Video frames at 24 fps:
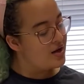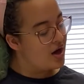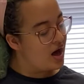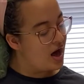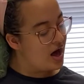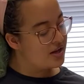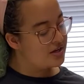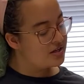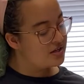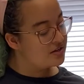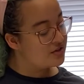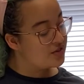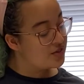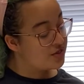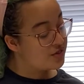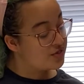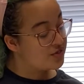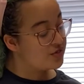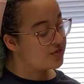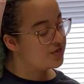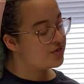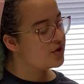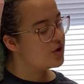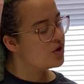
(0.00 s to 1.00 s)
A
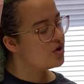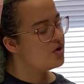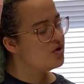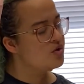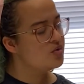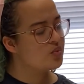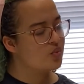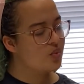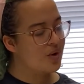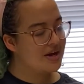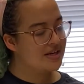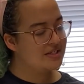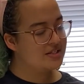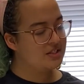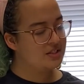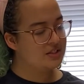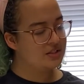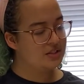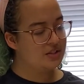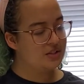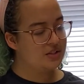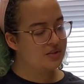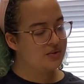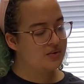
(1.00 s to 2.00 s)
third way to
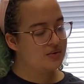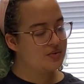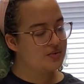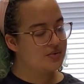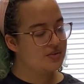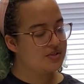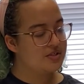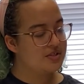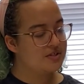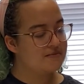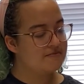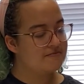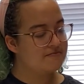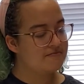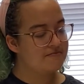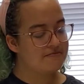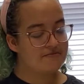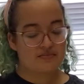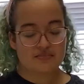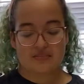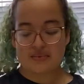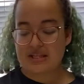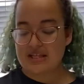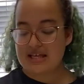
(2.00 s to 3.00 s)
lose
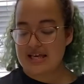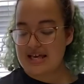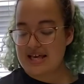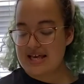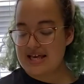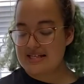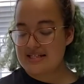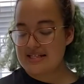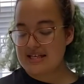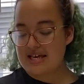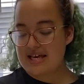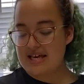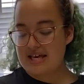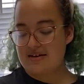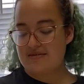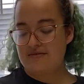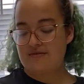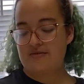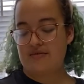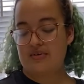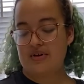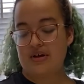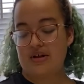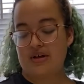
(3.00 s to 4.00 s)
is if
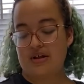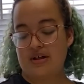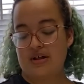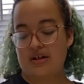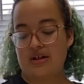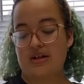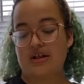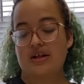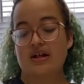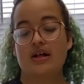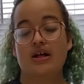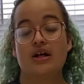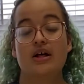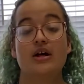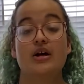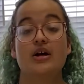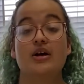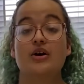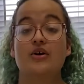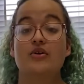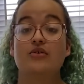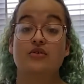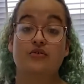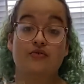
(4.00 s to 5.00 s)

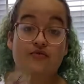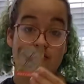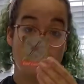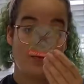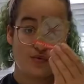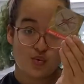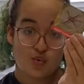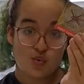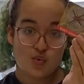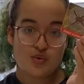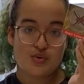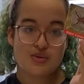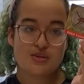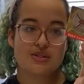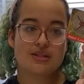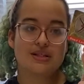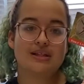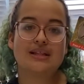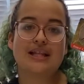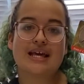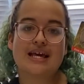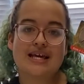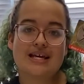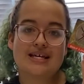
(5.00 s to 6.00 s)
the Fool's
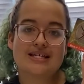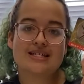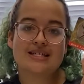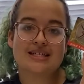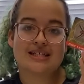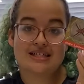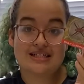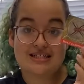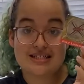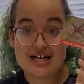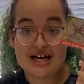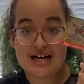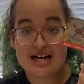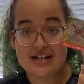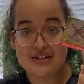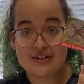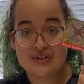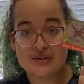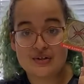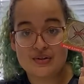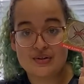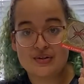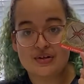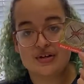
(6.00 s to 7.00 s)
Landing
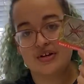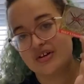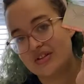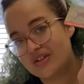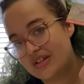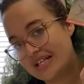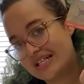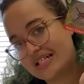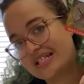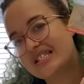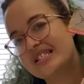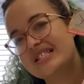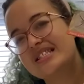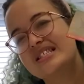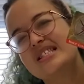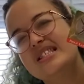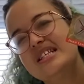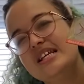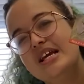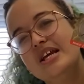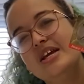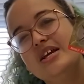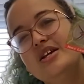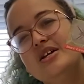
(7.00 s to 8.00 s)
tile, this
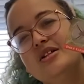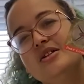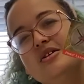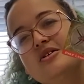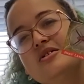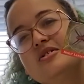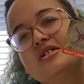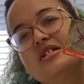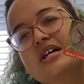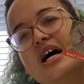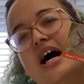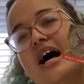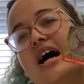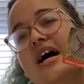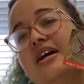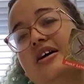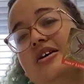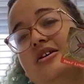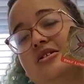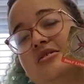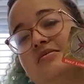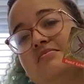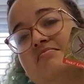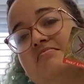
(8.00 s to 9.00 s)
singular
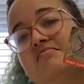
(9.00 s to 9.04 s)
tile,